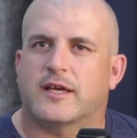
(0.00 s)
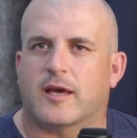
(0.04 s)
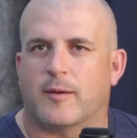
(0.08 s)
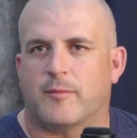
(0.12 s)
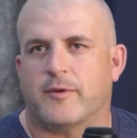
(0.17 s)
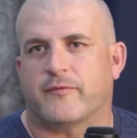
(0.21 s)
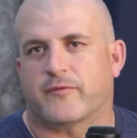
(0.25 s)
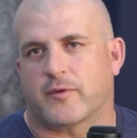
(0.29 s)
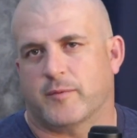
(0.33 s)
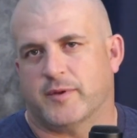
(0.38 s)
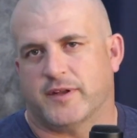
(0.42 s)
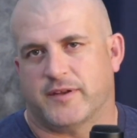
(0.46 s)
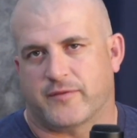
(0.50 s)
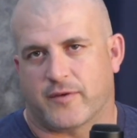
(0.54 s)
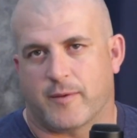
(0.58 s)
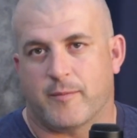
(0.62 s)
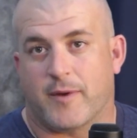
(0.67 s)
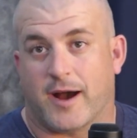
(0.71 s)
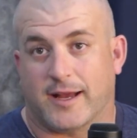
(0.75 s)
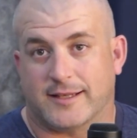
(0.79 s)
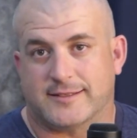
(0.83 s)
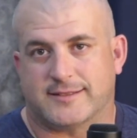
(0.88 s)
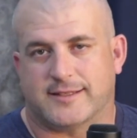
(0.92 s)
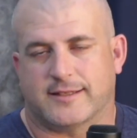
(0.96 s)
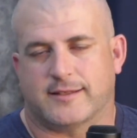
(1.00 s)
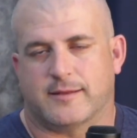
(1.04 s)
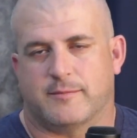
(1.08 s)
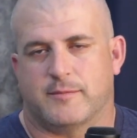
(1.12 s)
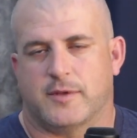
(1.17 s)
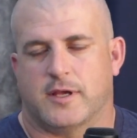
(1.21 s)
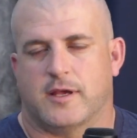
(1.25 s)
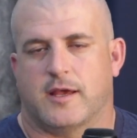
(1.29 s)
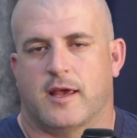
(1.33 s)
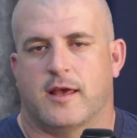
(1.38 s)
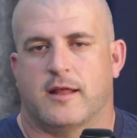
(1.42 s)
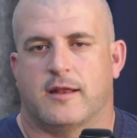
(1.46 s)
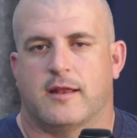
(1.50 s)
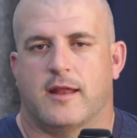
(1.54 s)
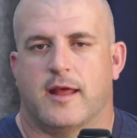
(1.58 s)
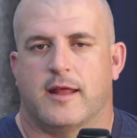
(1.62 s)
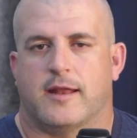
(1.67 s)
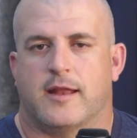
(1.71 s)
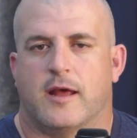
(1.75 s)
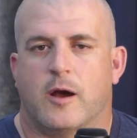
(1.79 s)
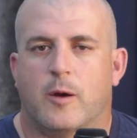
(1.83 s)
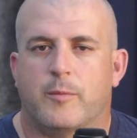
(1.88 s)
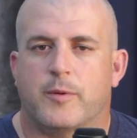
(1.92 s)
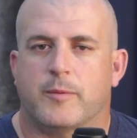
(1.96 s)
coming from a different mindset than me, and
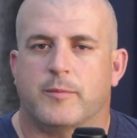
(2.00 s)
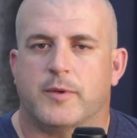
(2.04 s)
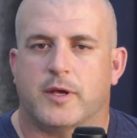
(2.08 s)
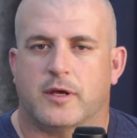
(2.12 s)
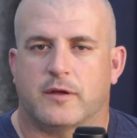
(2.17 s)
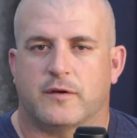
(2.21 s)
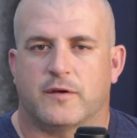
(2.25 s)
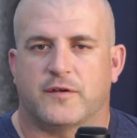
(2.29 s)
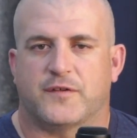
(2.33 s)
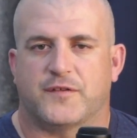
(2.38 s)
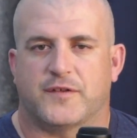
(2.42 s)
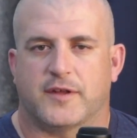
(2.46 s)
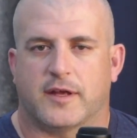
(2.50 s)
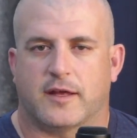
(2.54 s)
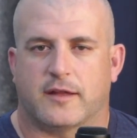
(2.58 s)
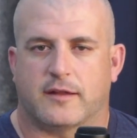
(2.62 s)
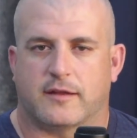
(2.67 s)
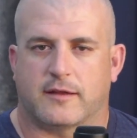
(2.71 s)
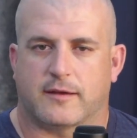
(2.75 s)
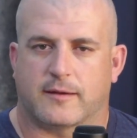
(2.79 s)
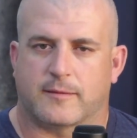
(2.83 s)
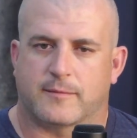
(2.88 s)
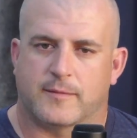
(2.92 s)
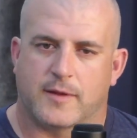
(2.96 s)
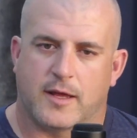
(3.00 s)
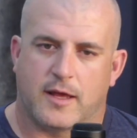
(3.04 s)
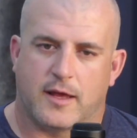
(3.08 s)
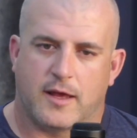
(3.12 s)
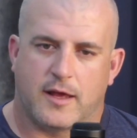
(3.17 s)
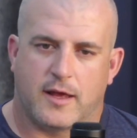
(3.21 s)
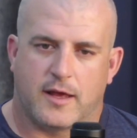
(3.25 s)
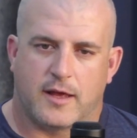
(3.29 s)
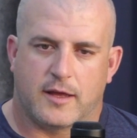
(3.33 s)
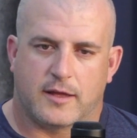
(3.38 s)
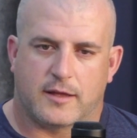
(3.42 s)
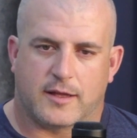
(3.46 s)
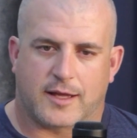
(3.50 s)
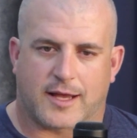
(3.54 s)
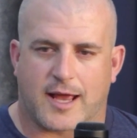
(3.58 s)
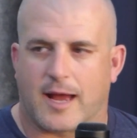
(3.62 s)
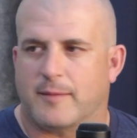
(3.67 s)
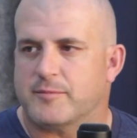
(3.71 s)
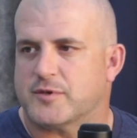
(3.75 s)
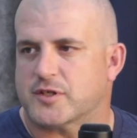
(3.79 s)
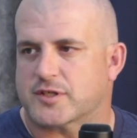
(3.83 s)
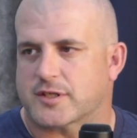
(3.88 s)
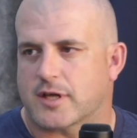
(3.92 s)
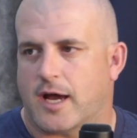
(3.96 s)
and helping me understand like like
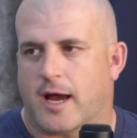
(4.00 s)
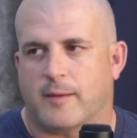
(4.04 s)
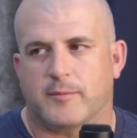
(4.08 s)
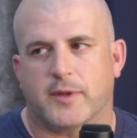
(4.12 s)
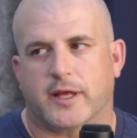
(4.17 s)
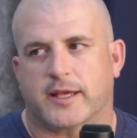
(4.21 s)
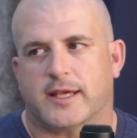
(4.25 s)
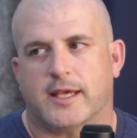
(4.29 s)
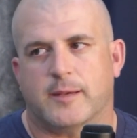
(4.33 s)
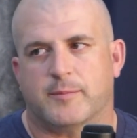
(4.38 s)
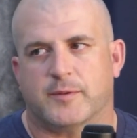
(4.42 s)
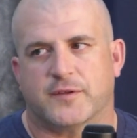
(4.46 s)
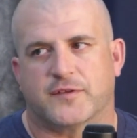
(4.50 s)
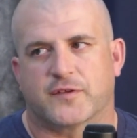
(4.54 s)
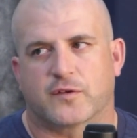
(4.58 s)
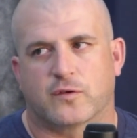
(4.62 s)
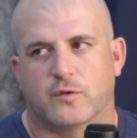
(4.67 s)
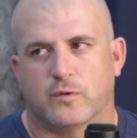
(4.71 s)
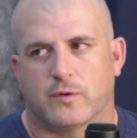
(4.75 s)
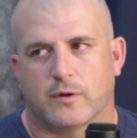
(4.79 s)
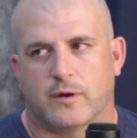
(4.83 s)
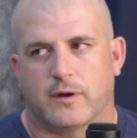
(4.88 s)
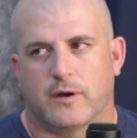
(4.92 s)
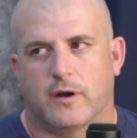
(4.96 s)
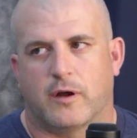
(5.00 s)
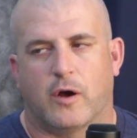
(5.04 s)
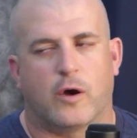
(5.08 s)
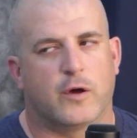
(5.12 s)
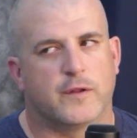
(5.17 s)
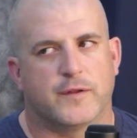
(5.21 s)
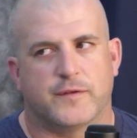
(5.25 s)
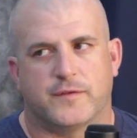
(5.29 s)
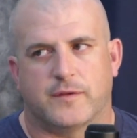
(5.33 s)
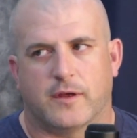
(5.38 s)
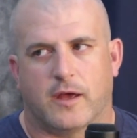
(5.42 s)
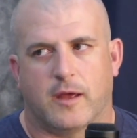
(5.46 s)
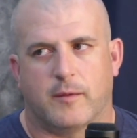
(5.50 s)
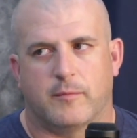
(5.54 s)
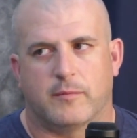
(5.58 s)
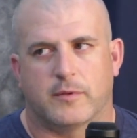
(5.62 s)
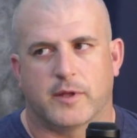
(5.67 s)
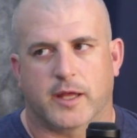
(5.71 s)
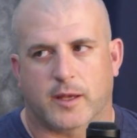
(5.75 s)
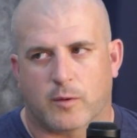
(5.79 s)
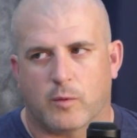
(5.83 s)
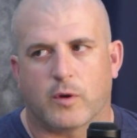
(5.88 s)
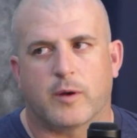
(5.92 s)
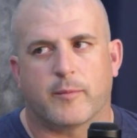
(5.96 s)
i'm just i'm like keeping score all the time
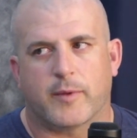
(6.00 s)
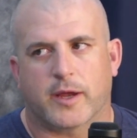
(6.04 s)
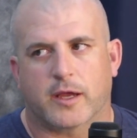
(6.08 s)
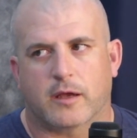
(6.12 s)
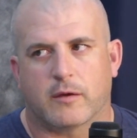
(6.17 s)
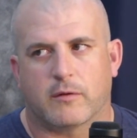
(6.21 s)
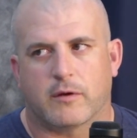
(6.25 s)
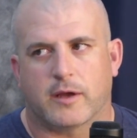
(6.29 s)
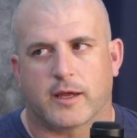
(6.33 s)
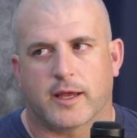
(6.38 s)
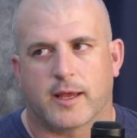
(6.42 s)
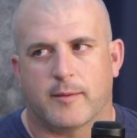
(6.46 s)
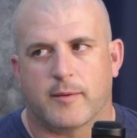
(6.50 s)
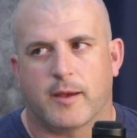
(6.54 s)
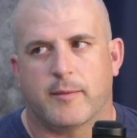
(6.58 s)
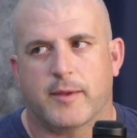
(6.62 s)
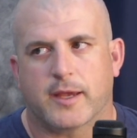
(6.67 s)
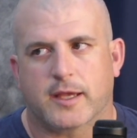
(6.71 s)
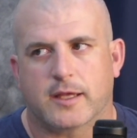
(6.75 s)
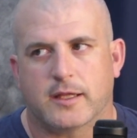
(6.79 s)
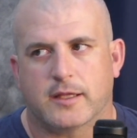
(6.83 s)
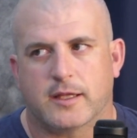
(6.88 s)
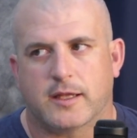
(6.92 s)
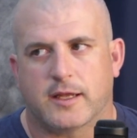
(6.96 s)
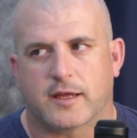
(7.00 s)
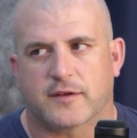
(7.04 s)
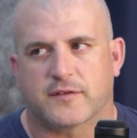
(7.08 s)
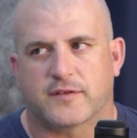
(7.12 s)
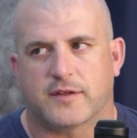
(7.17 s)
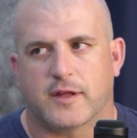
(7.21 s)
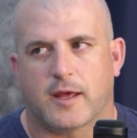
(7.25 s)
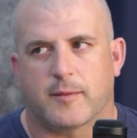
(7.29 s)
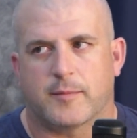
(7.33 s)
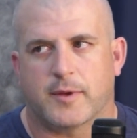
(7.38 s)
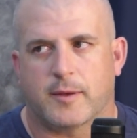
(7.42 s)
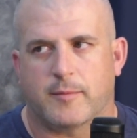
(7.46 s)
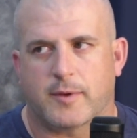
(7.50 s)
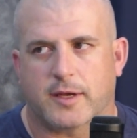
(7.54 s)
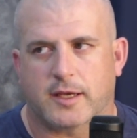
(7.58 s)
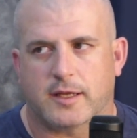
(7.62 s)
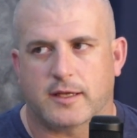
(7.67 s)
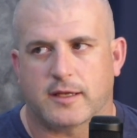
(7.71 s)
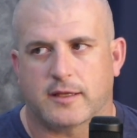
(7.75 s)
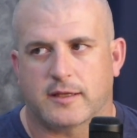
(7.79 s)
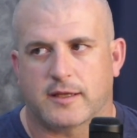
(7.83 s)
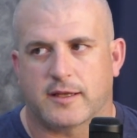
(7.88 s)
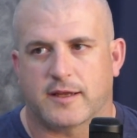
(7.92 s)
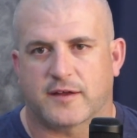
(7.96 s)
like where am i going am i making the next step am i
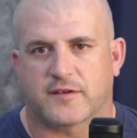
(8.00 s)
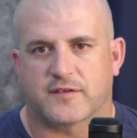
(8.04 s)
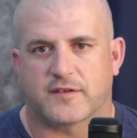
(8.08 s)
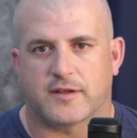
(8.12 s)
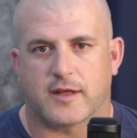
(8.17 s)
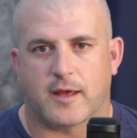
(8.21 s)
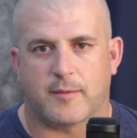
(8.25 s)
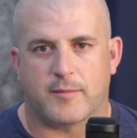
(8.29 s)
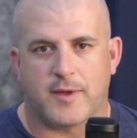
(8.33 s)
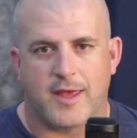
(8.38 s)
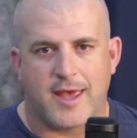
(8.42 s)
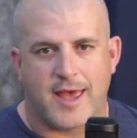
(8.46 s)
getting the next yeah. step